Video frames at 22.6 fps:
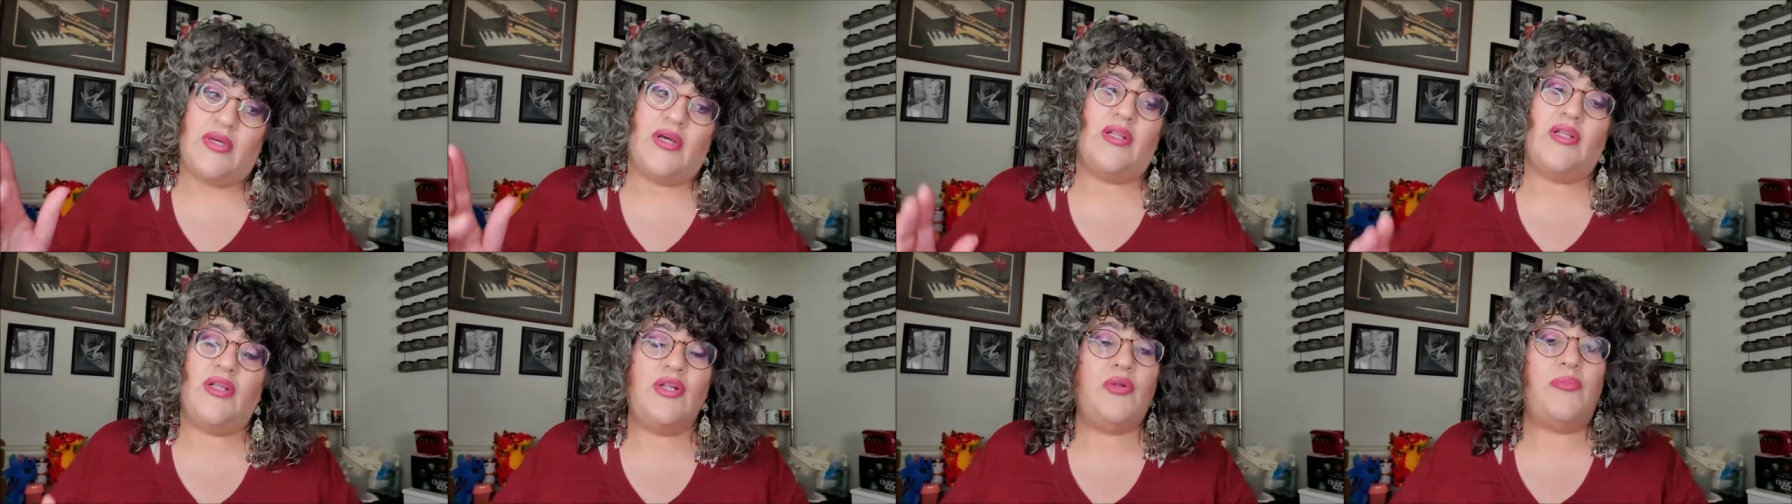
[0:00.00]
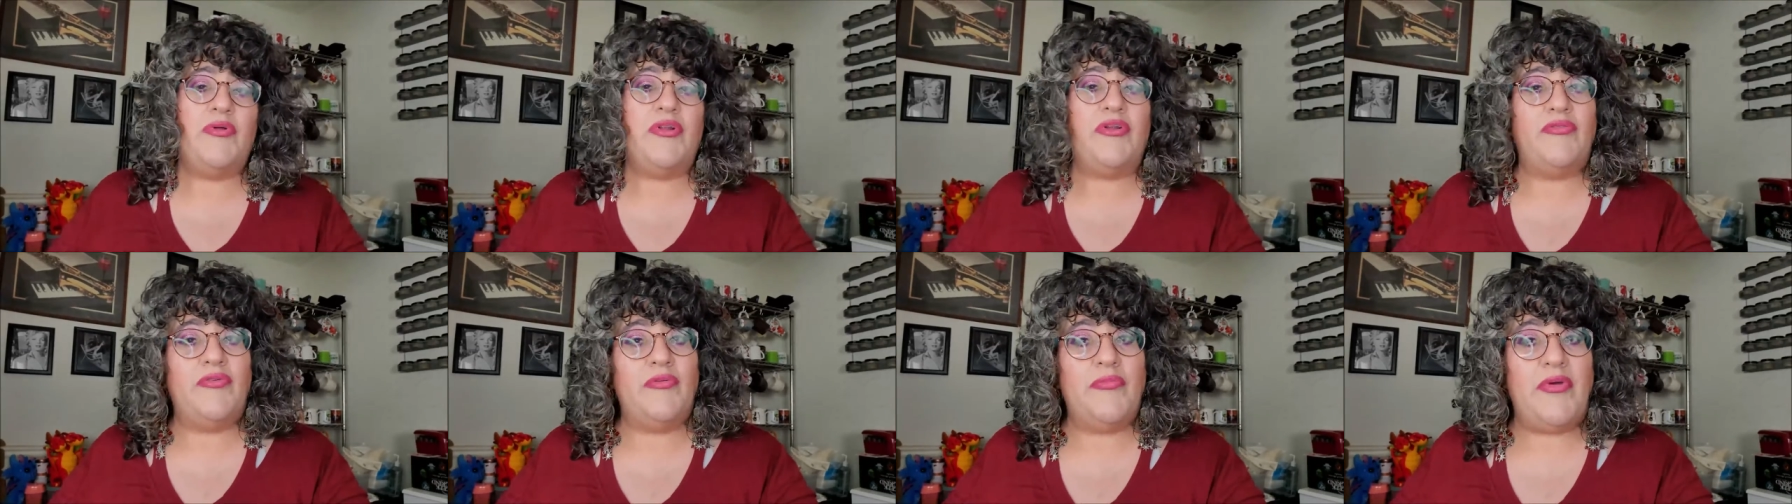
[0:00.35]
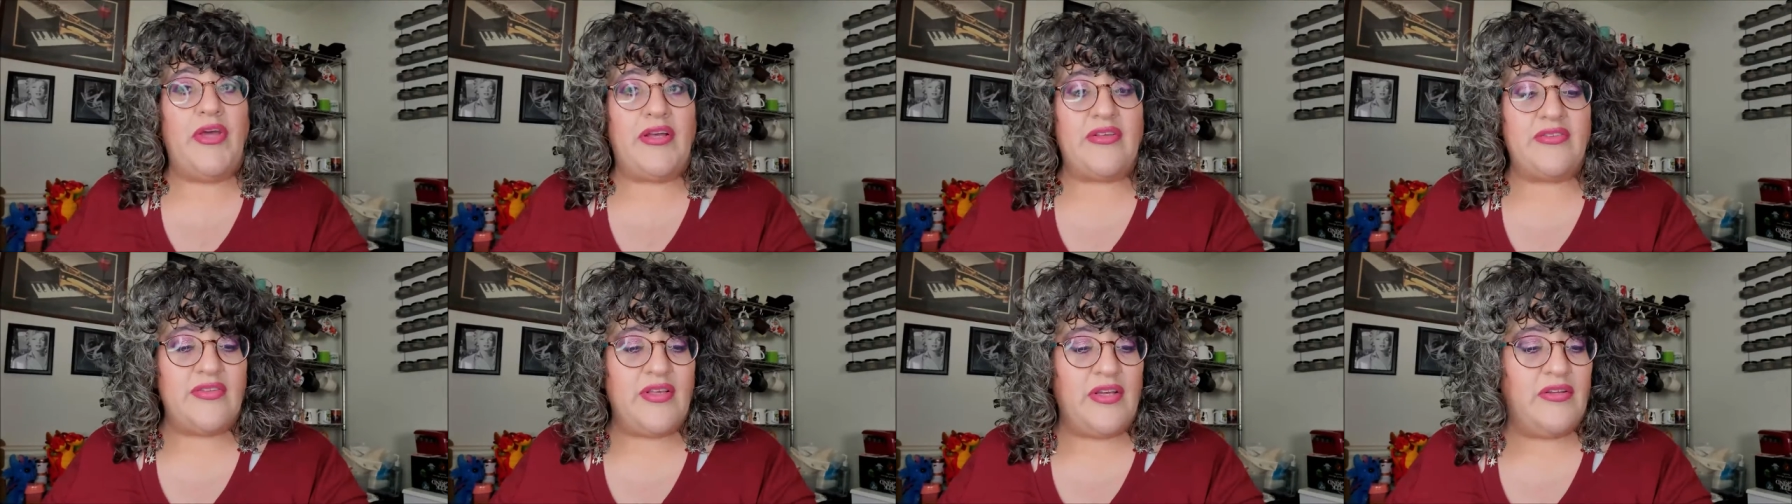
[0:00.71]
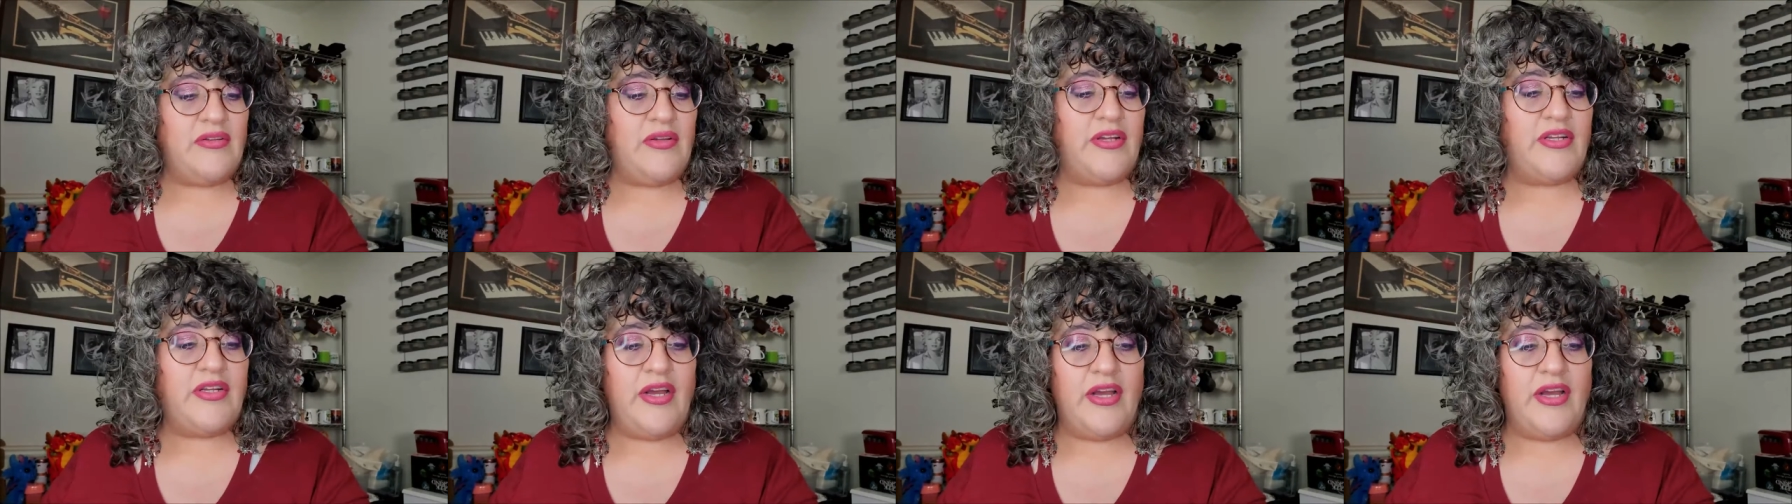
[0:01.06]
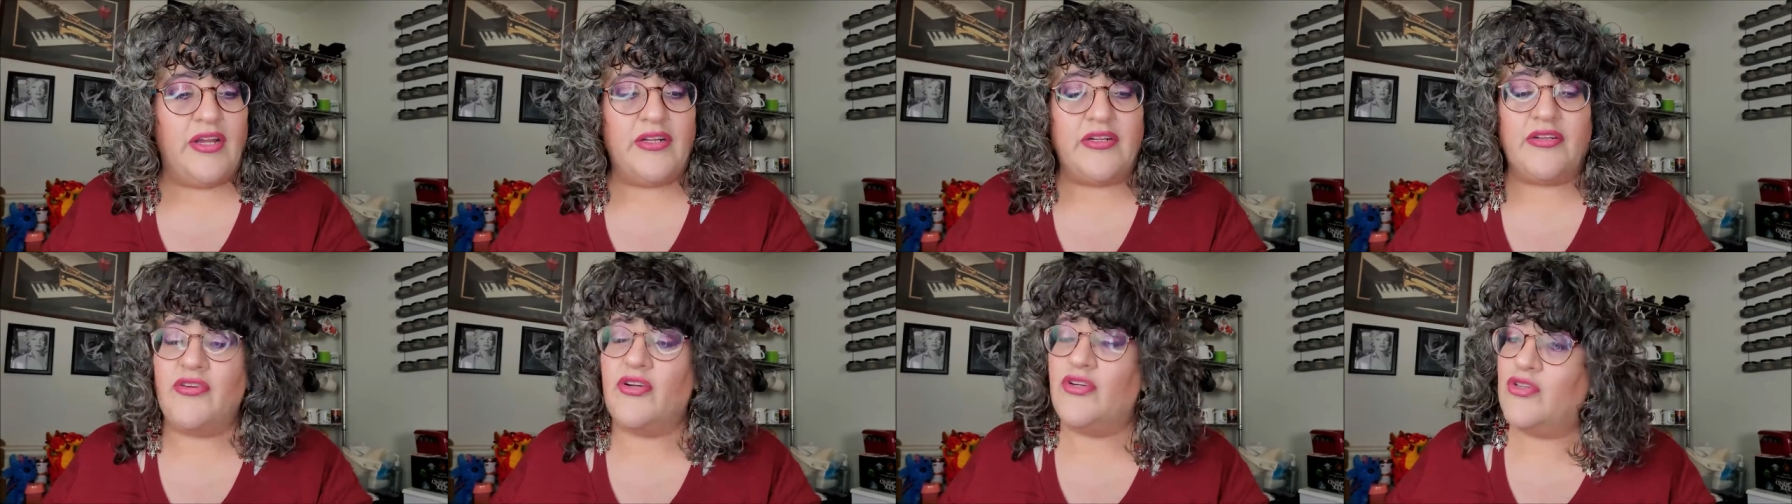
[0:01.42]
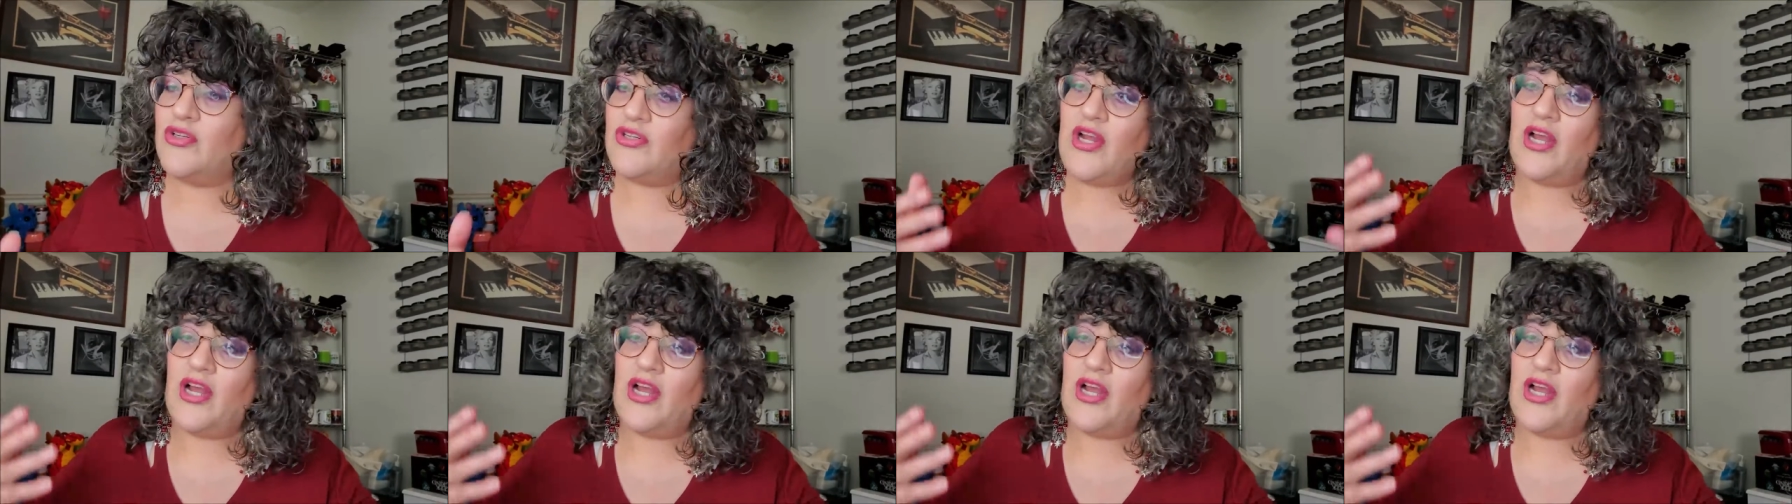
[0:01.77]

a little bit of a mess. I, I got,